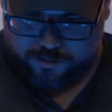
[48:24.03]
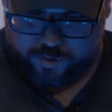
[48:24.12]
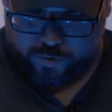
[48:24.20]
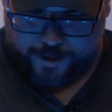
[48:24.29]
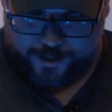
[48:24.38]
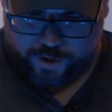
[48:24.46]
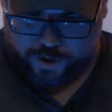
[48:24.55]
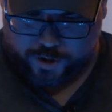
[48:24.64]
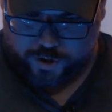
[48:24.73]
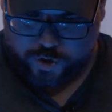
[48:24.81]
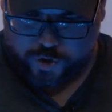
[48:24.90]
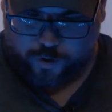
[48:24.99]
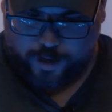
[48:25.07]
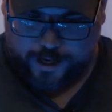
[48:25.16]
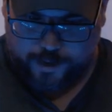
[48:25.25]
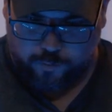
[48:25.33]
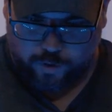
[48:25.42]
Twitch. So
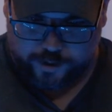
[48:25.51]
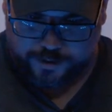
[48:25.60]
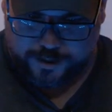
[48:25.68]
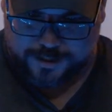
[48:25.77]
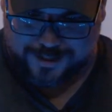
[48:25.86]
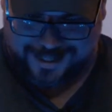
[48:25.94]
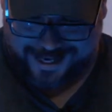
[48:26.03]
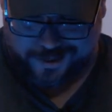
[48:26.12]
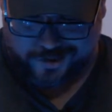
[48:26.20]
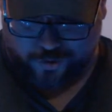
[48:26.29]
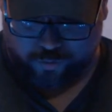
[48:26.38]
I want to stage a